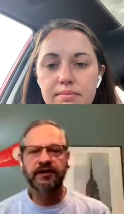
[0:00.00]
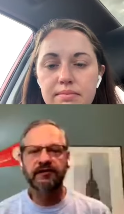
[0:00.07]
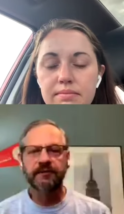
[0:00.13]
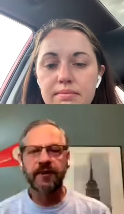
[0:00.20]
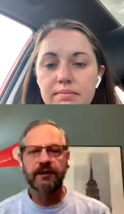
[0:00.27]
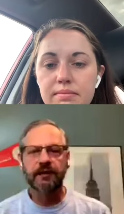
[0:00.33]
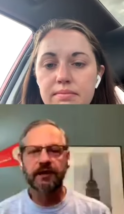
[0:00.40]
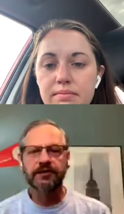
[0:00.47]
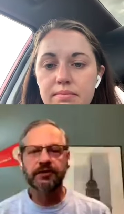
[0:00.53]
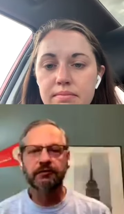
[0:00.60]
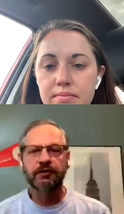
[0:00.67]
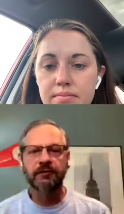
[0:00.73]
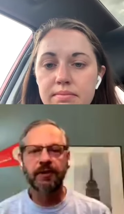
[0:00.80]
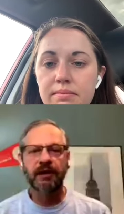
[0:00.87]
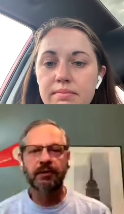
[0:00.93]
Speaker 1: either at the
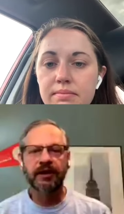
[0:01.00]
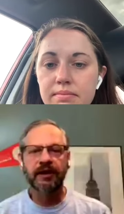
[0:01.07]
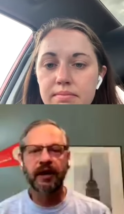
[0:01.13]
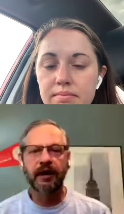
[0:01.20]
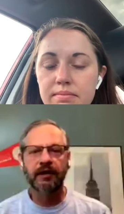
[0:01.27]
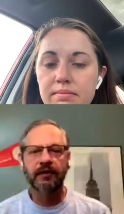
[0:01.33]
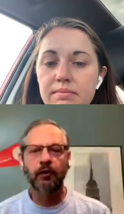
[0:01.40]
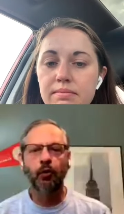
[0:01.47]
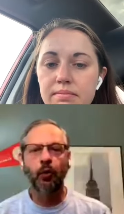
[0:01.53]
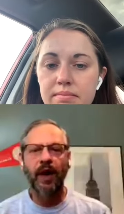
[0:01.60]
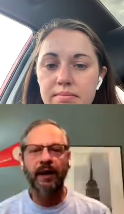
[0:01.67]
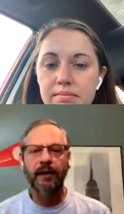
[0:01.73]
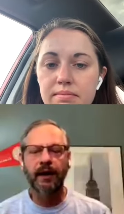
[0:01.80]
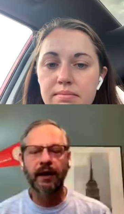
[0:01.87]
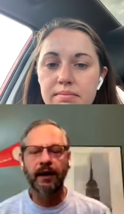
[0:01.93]
University of Maryland
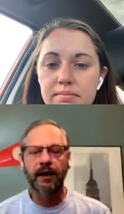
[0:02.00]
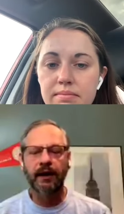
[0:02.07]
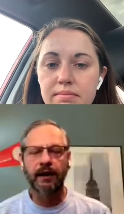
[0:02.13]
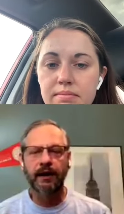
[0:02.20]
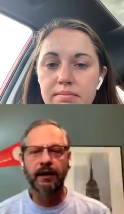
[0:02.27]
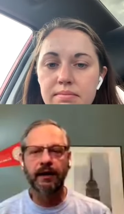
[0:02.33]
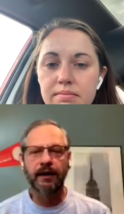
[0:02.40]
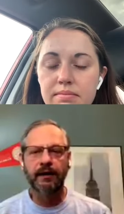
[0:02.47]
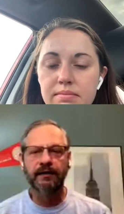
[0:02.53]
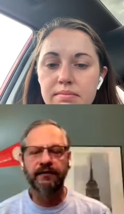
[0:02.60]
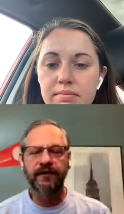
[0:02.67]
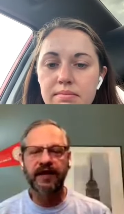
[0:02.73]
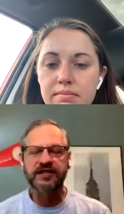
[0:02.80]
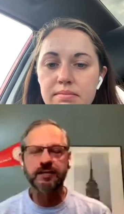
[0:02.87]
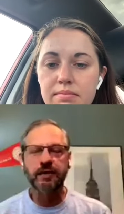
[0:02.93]
School of Public Health uh,
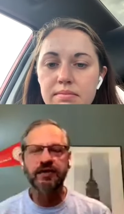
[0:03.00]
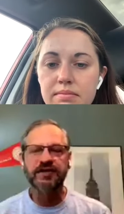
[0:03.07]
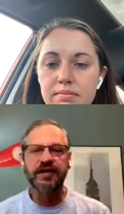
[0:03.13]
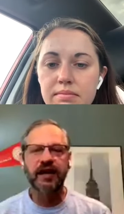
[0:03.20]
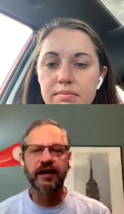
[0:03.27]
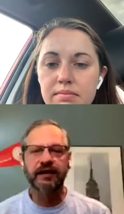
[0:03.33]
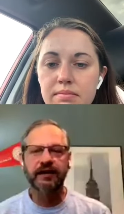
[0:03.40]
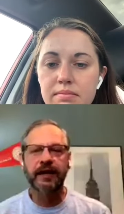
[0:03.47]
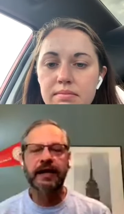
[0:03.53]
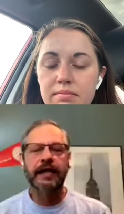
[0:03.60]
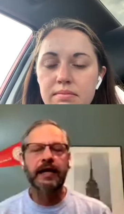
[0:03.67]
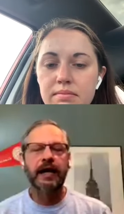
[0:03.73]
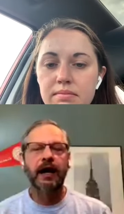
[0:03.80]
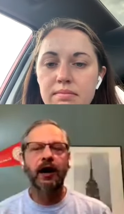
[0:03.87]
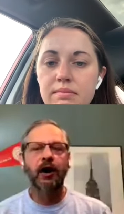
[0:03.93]
uh,
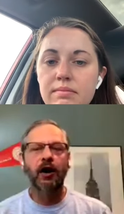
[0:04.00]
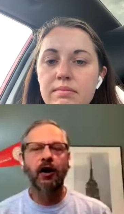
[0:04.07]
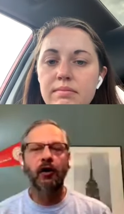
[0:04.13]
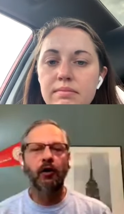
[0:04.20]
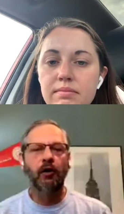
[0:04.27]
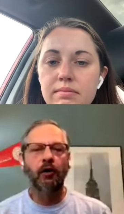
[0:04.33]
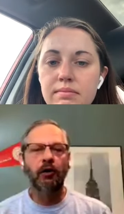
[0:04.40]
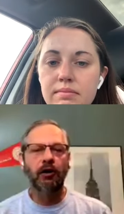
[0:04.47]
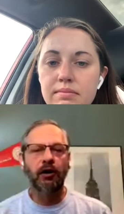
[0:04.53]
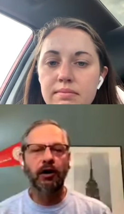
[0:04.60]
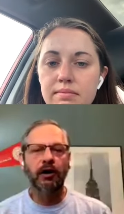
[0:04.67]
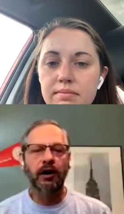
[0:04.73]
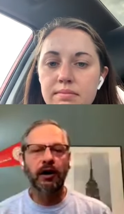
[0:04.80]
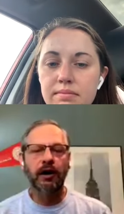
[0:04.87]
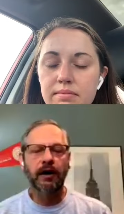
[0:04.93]
Facebook site
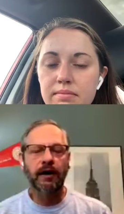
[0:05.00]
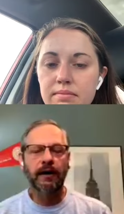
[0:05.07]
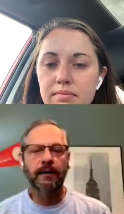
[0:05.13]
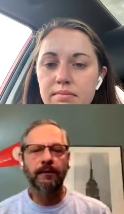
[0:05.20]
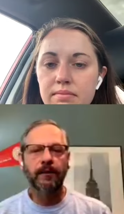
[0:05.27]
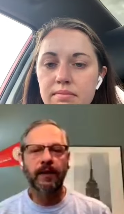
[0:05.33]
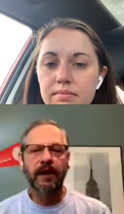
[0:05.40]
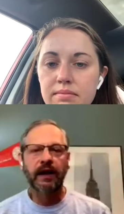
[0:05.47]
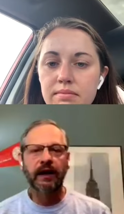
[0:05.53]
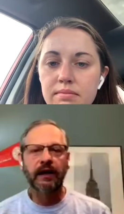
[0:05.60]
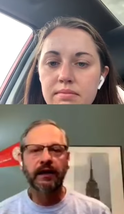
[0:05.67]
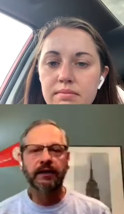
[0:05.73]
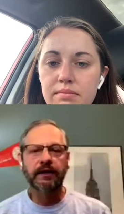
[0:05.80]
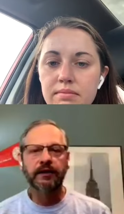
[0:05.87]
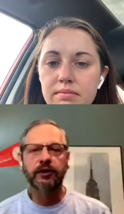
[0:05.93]
uh,
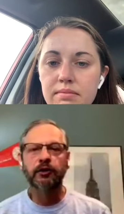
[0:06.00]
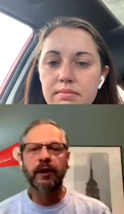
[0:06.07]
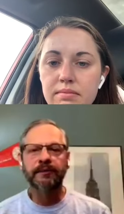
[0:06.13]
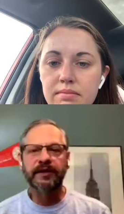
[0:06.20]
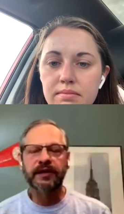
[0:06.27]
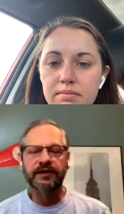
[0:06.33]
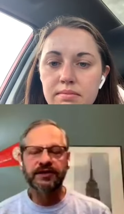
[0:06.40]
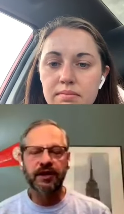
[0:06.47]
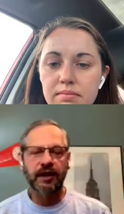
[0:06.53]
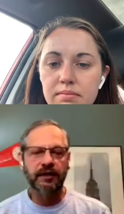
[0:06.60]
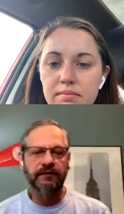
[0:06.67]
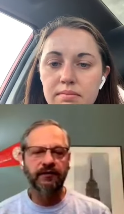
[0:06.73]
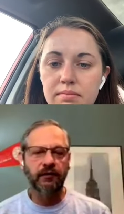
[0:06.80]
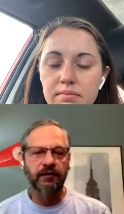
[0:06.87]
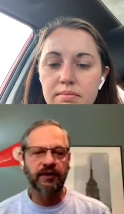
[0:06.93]
or um,
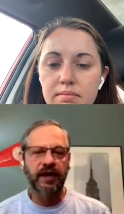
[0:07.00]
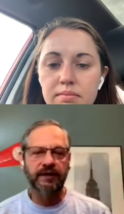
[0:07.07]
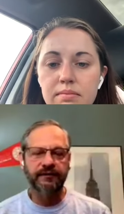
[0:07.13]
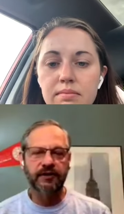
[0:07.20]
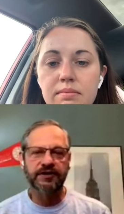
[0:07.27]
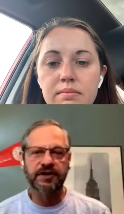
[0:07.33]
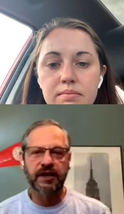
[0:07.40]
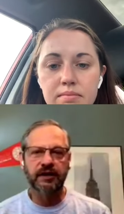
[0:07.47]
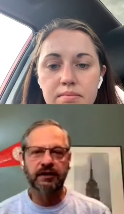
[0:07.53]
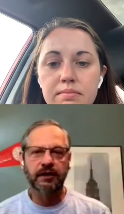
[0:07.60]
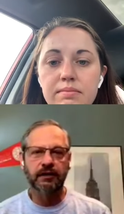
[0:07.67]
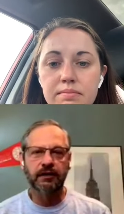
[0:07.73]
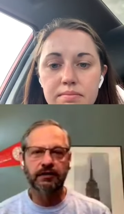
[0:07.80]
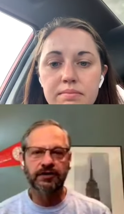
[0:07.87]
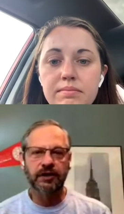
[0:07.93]
uh, the UMD
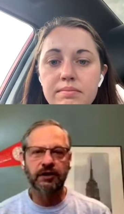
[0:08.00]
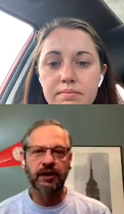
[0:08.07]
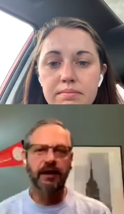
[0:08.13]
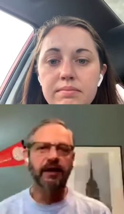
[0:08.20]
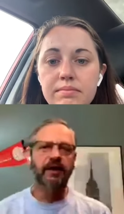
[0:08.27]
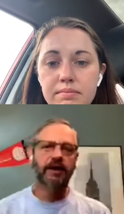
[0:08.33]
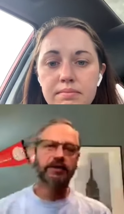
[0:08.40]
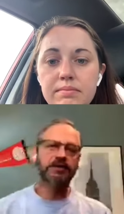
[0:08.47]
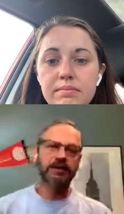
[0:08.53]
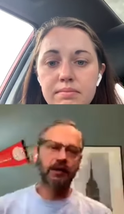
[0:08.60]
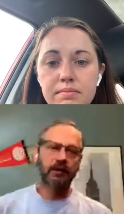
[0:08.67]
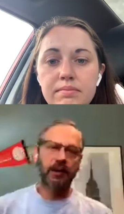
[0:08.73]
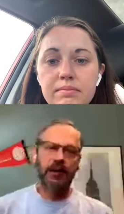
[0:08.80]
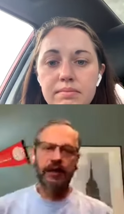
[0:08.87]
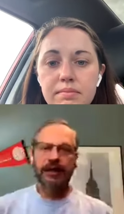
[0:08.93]
site for diversity and
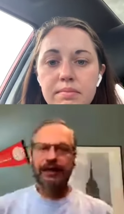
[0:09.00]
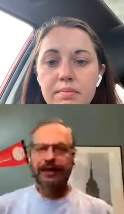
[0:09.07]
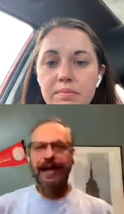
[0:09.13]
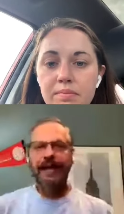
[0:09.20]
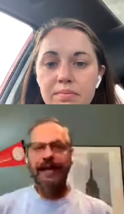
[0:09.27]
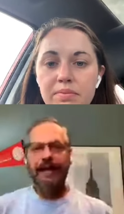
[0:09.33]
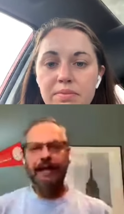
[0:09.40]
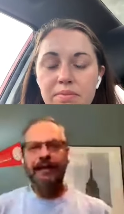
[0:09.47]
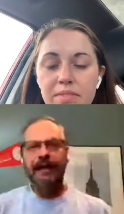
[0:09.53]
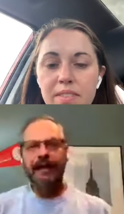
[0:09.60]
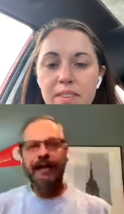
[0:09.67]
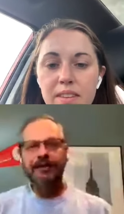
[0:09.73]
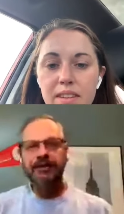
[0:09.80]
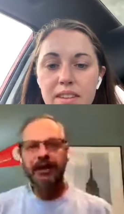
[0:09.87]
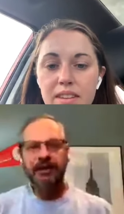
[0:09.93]
inclusion. And, and
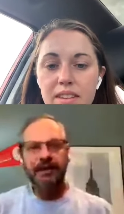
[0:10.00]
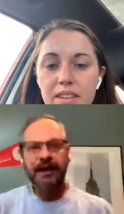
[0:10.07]
so